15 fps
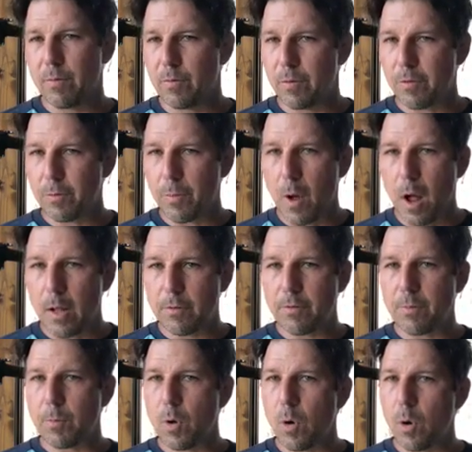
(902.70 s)

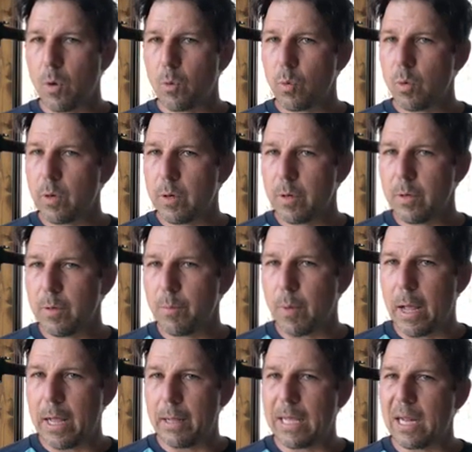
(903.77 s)
response mode where you
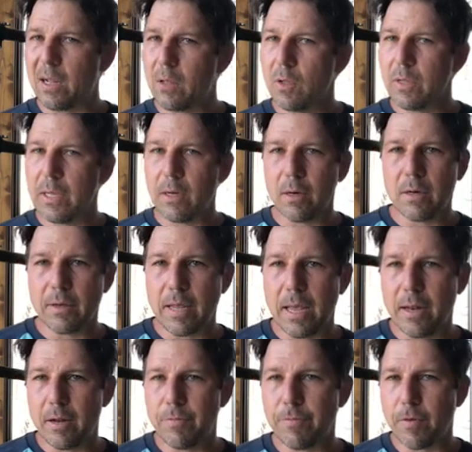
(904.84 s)
might get a little
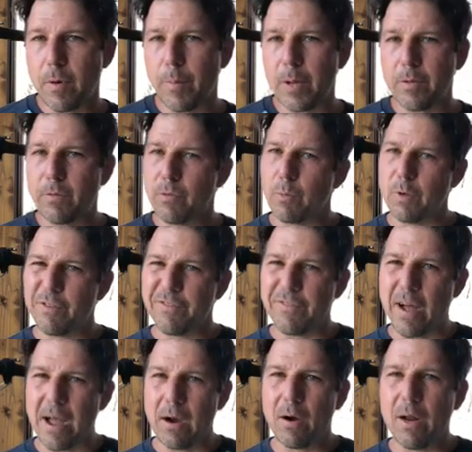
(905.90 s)
irritated from it, too much
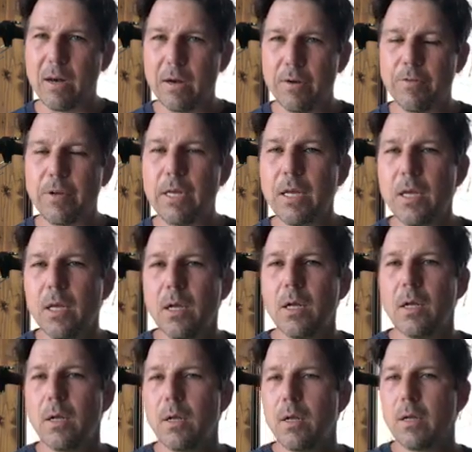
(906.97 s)
fire energy.
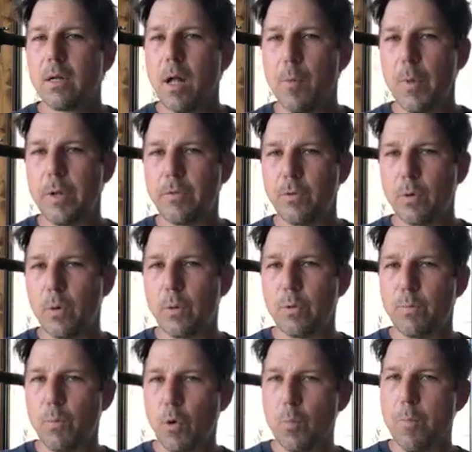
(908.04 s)
Come into it with
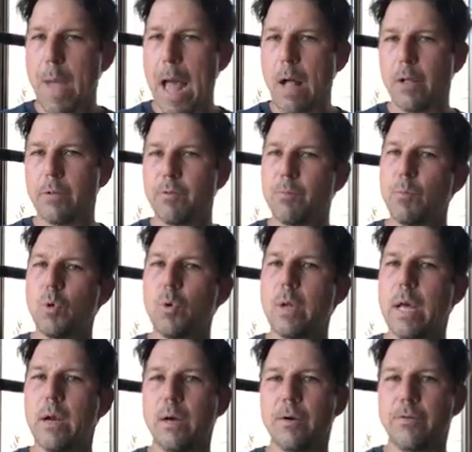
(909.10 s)
more balanced moon
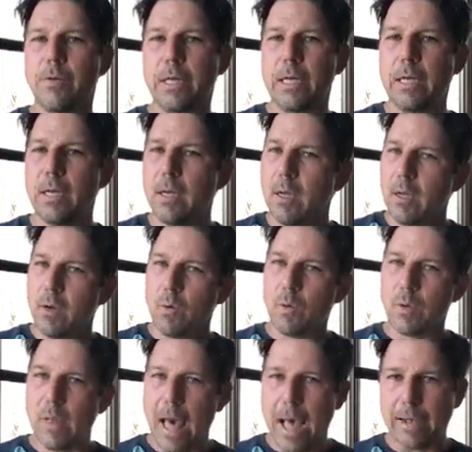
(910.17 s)
energy,
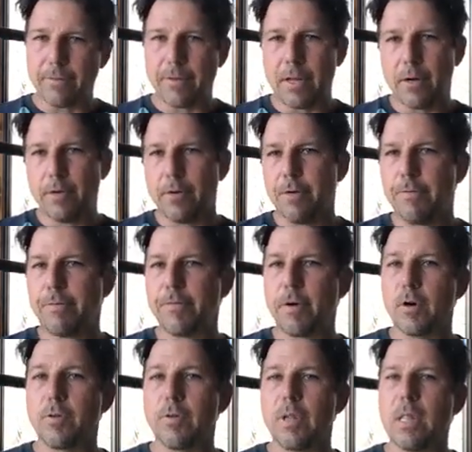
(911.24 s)
relaxed energy
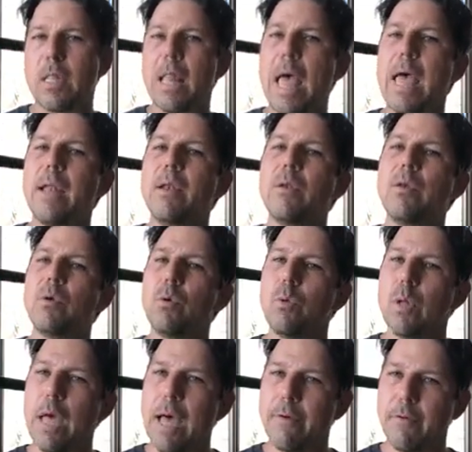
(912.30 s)
first, and then do
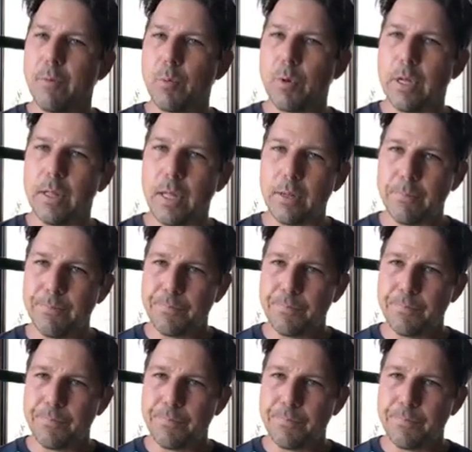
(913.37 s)
the heavy breathing.